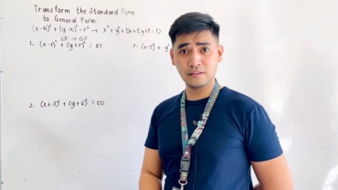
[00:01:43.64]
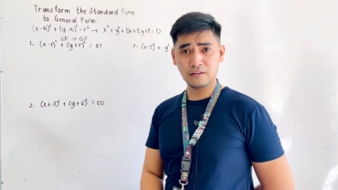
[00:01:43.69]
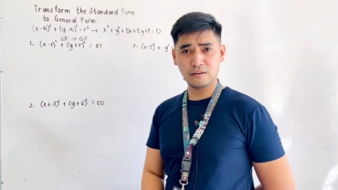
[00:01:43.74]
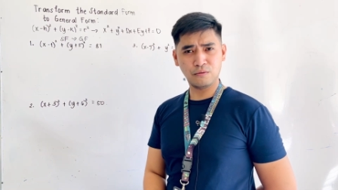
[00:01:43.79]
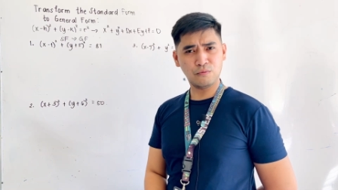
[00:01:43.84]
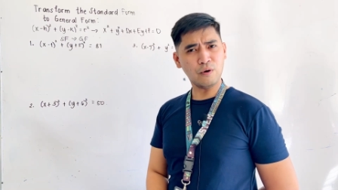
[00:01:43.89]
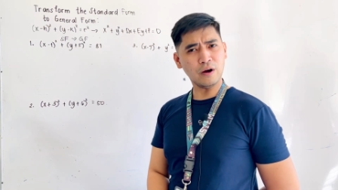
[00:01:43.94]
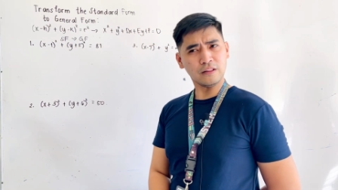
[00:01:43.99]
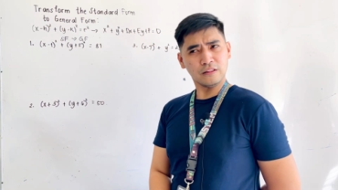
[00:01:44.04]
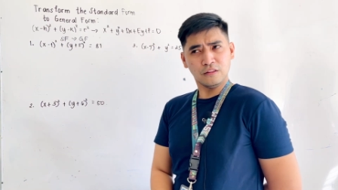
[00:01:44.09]

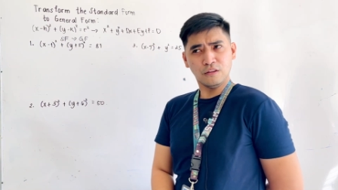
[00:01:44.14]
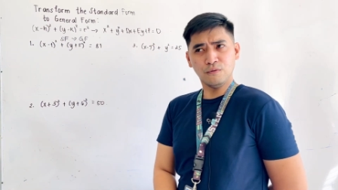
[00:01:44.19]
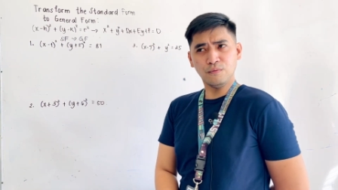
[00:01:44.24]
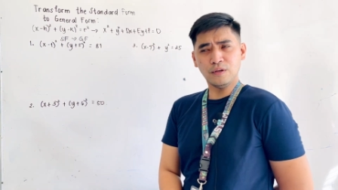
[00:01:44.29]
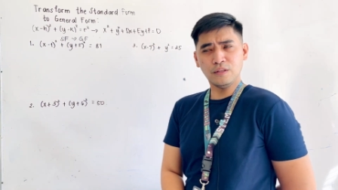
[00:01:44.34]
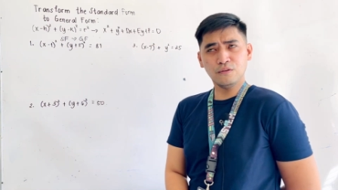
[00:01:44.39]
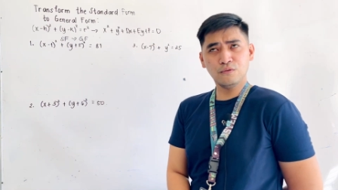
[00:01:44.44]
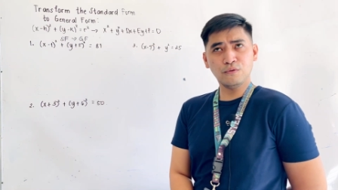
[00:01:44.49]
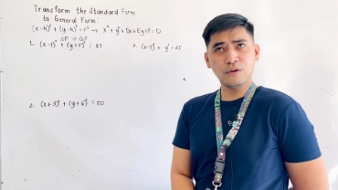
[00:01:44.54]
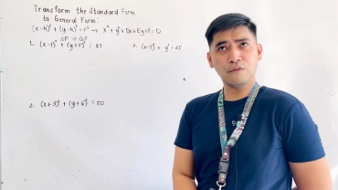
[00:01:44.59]
What do we
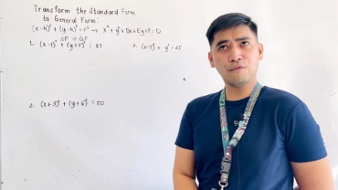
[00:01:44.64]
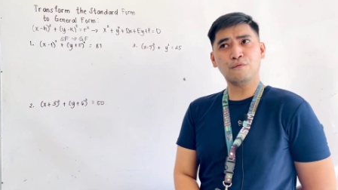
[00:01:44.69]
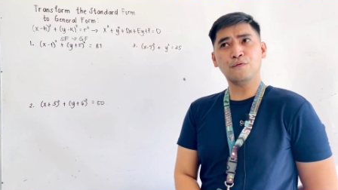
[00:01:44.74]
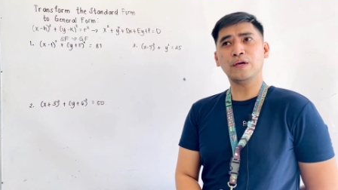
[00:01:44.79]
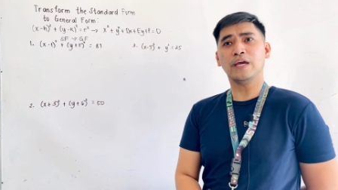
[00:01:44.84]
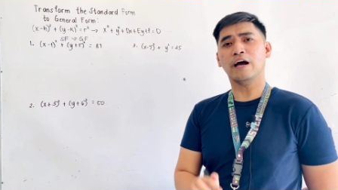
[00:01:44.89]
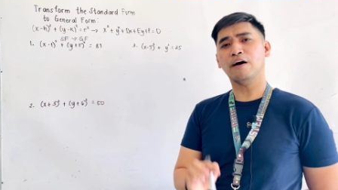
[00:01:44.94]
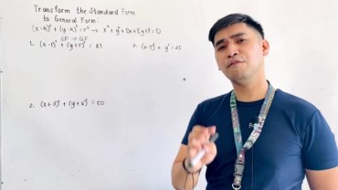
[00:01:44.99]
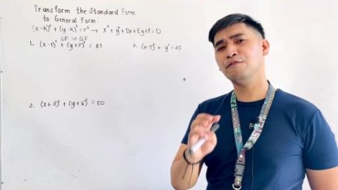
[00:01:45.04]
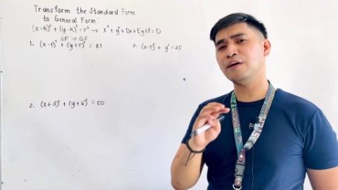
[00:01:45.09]
do if we
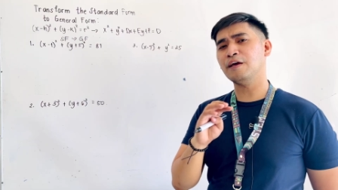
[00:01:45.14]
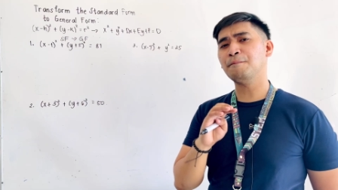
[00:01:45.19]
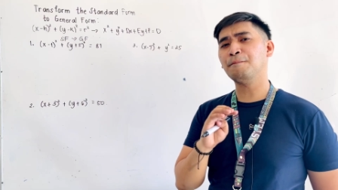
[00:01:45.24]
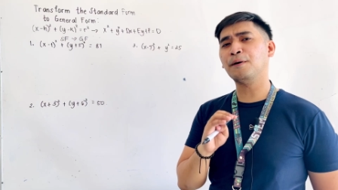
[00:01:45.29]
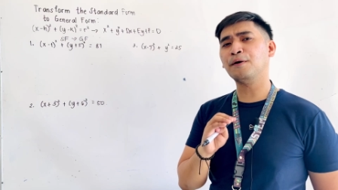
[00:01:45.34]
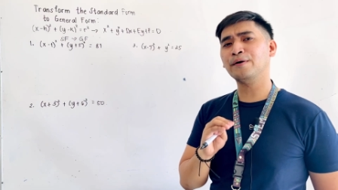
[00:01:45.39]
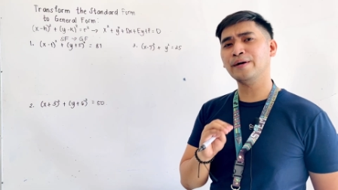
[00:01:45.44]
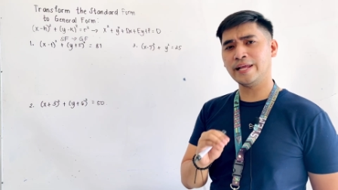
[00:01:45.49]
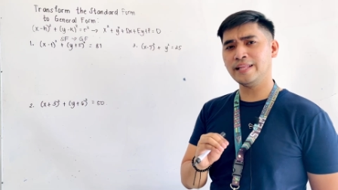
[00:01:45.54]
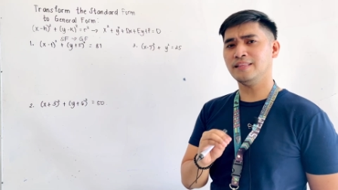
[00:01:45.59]
have a
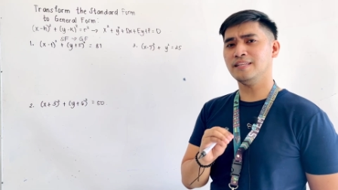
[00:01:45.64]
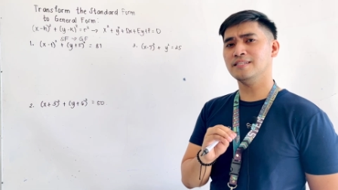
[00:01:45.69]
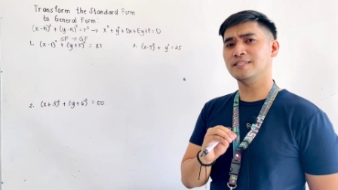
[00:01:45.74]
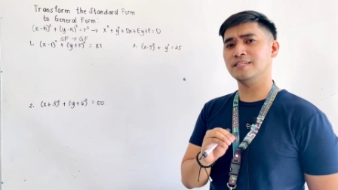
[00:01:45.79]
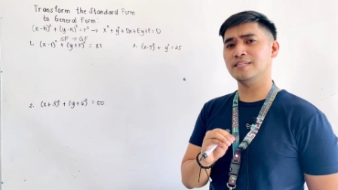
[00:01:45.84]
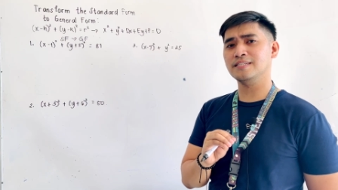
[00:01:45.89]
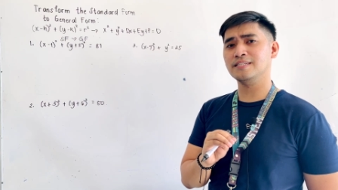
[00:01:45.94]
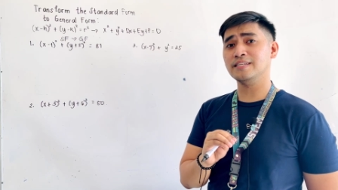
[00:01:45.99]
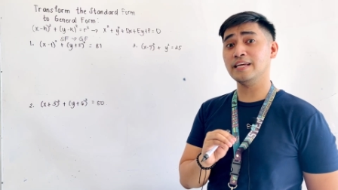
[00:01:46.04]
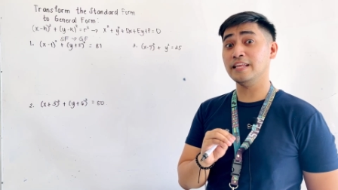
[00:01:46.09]

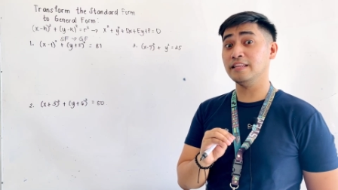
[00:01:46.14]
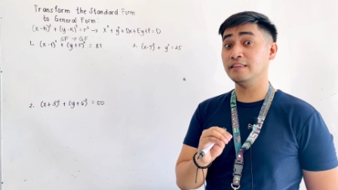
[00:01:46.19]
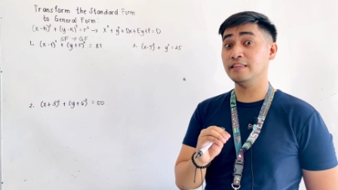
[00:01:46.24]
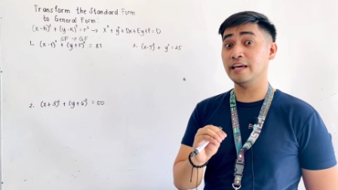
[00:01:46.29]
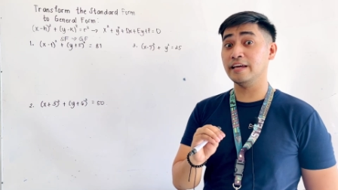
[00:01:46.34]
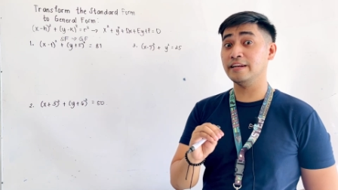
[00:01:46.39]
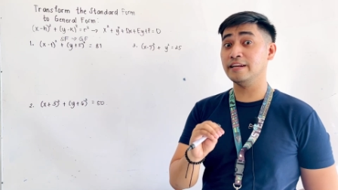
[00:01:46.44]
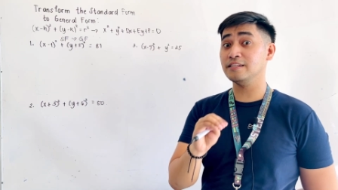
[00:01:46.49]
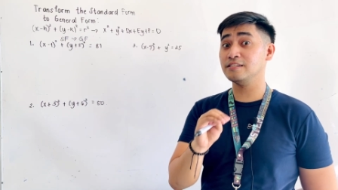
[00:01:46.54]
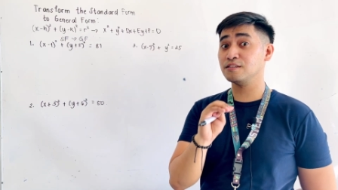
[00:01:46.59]
parenthesis and
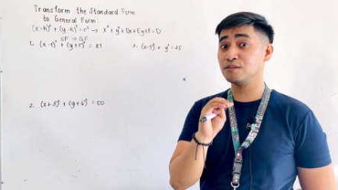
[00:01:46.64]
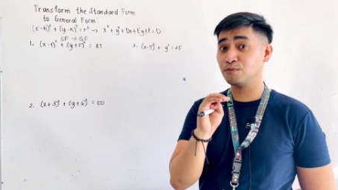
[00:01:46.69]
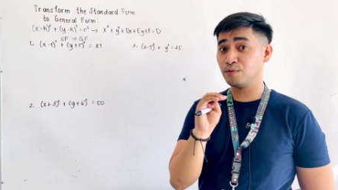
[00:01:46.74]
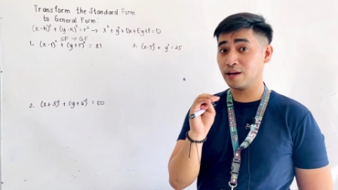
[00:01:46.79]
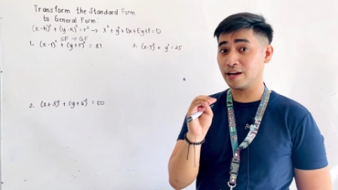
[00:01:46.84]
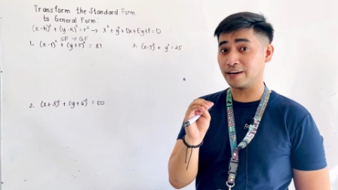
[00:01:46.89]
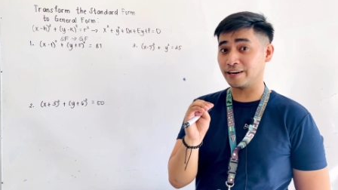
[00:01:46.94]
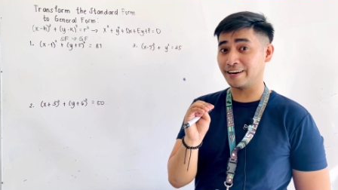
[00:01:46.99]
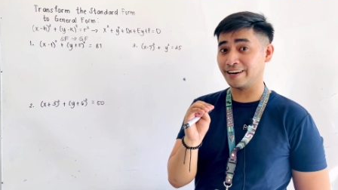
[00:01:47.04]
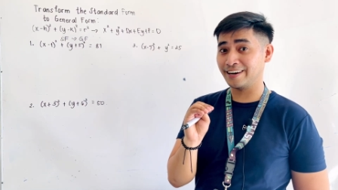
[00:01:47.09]
then a
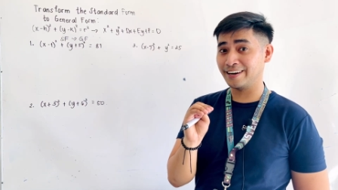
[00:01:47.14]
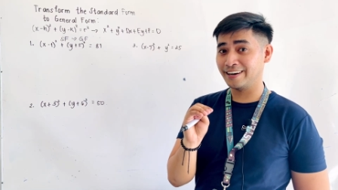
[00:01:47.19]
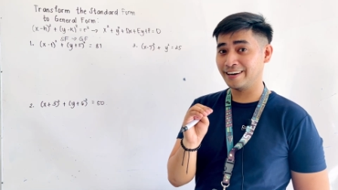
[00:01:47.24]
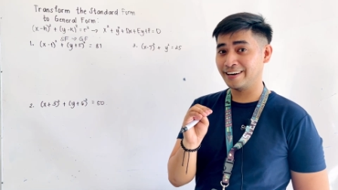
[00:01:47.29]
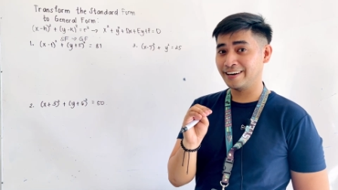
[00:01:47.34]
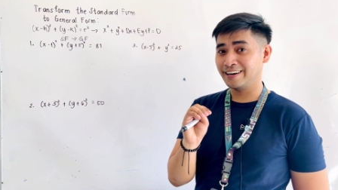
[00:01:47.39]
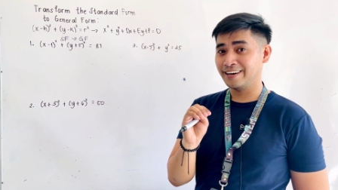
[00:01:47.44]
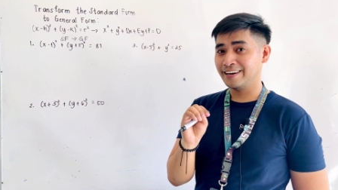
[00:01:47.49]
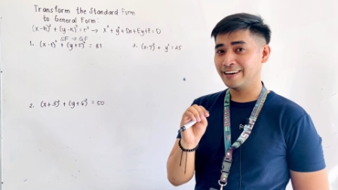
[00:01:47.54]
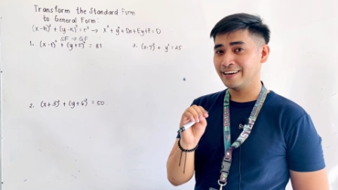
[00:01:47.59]
square?
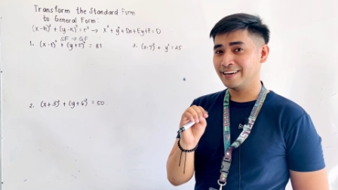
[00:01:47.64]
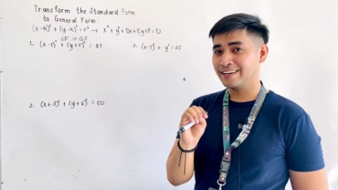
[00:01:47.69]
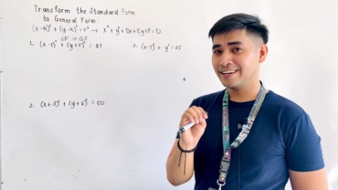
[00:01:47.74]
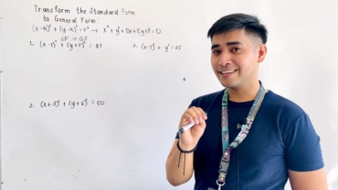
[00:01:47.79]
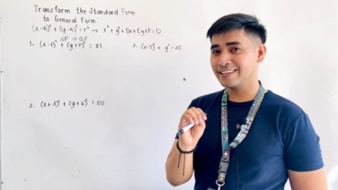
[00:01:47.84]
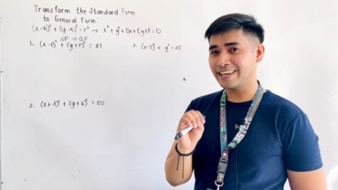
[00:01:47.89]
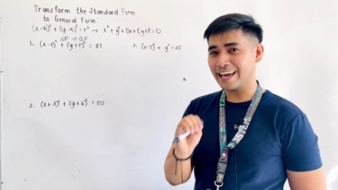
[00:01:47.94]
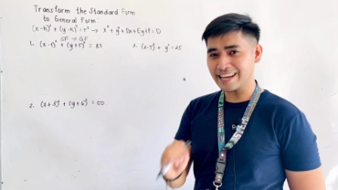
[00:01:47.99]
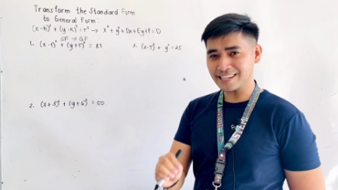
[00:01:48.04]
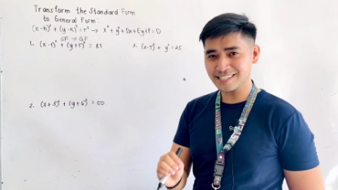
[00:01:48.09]

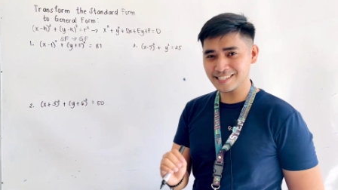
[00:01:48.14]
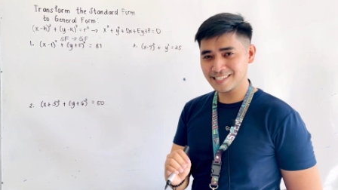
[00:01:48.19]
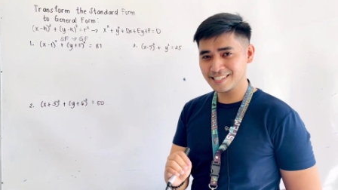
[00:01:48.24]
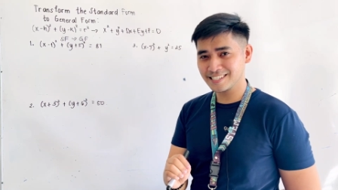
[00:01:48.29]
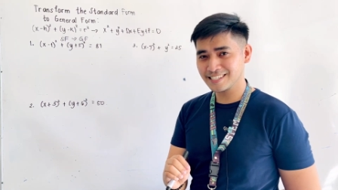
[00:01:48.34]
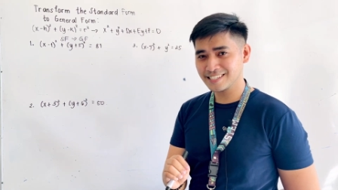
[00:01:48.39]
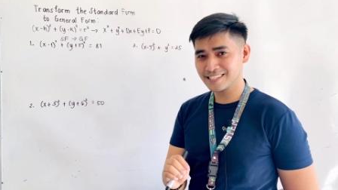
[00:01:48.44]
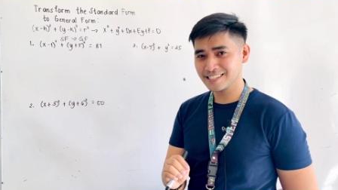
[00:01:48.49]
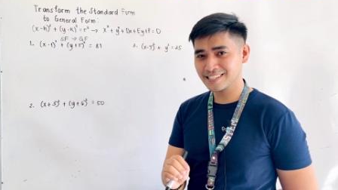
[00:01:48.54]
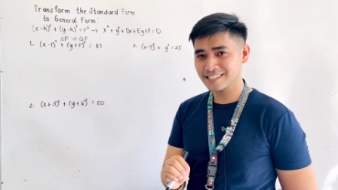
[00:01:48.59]

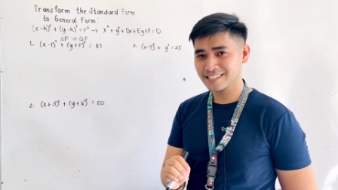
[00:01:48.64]
Yes?